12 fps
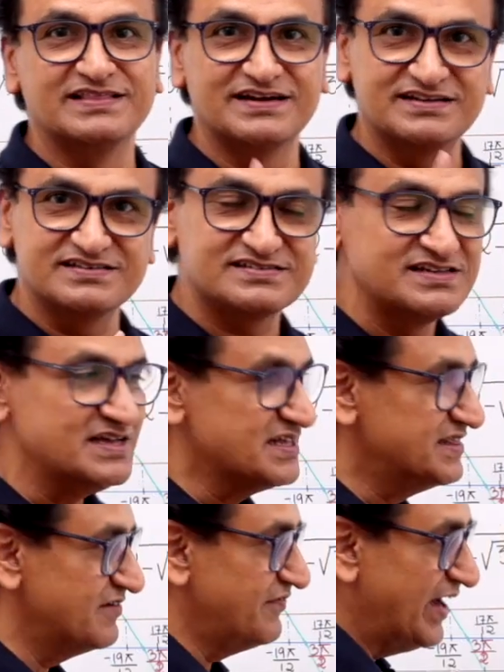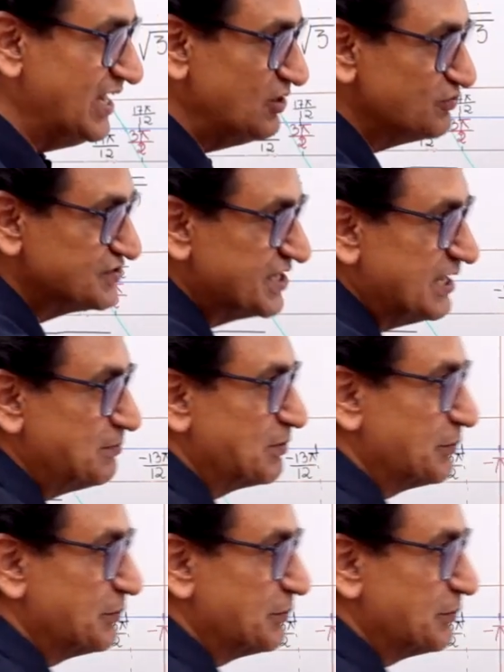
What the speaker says: that is the values keep